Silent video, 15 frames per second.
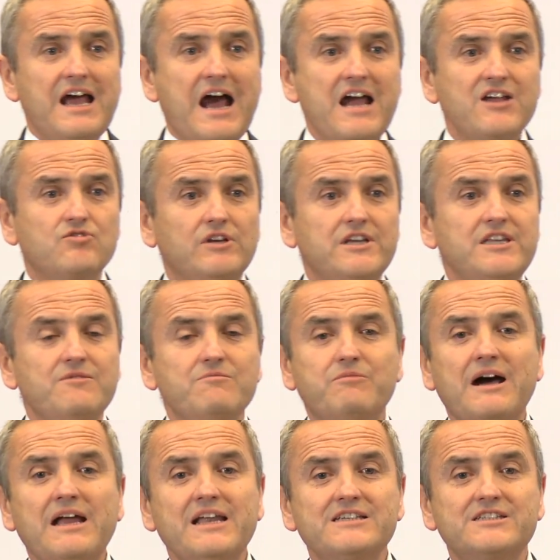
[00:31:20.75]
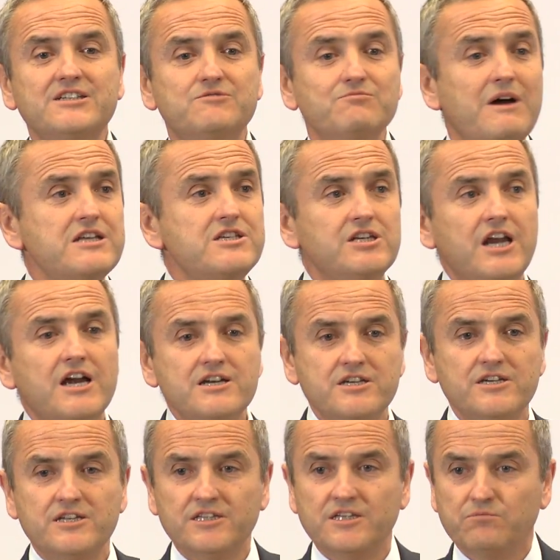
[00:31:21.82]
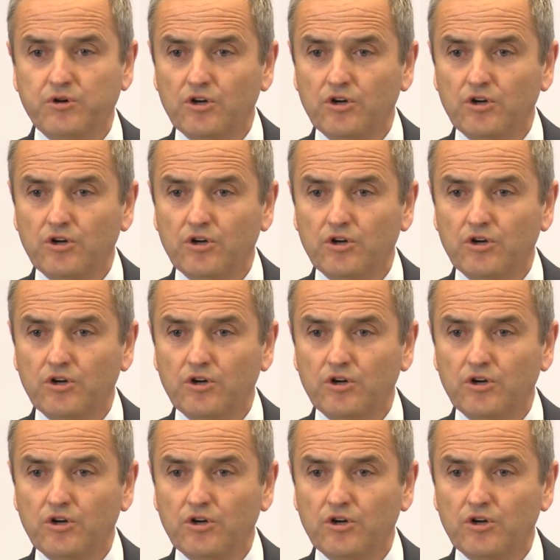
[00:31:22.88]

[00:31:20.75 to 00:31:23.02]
actually the imbalance is much larger in the